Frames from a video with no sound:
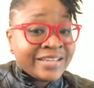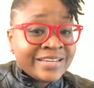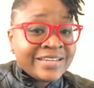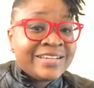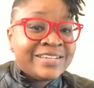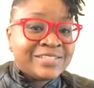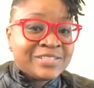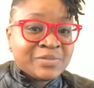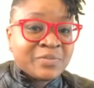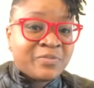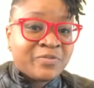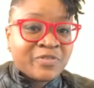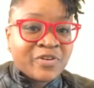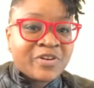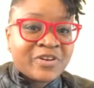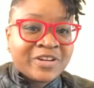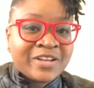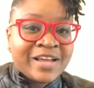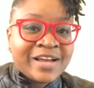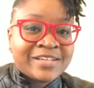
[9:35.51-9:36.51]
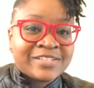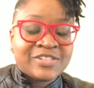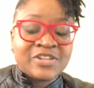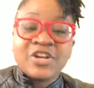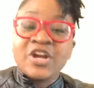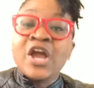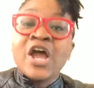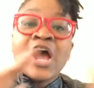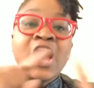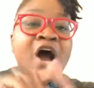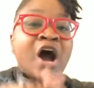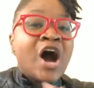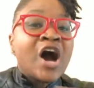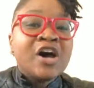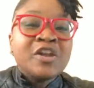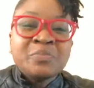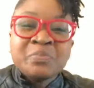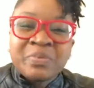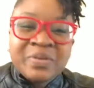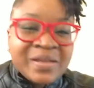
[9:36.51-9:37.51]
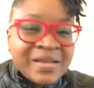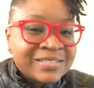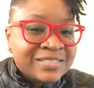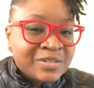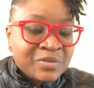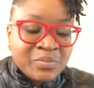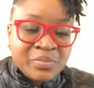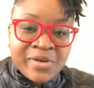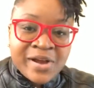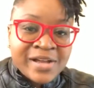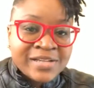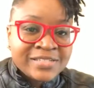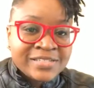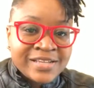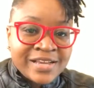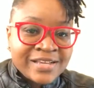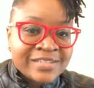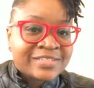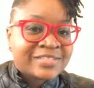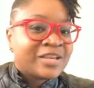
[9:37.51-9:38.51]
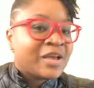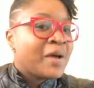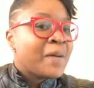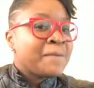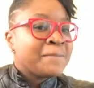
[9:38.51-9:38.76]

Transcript: you need some fertilizer. Unpleasant process,